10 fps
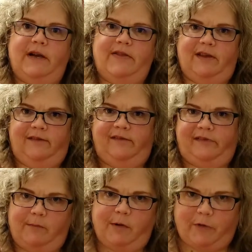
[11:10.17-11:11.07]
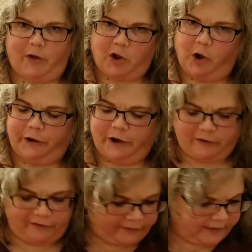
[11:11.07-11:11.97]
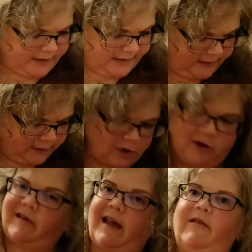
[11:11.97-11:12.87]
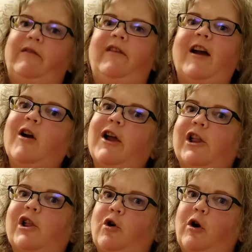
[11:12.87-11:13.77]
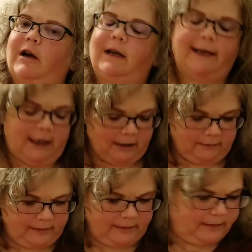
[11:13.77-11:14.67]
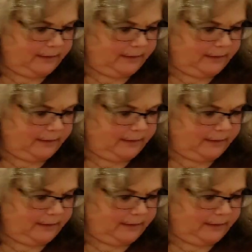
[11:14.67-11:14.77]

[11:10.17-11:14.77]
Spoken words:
And then seam up the shoulders and just have very short little,